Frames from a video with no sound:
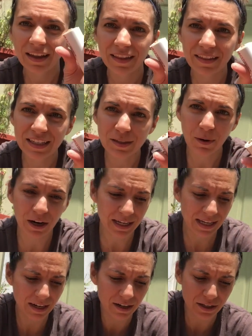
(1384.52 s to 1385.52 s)
This part
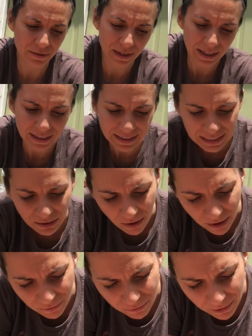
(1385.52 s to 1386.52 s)
here you can clean
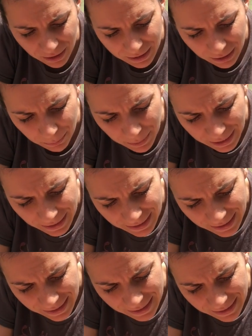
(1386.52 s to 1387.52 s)
off a little bit.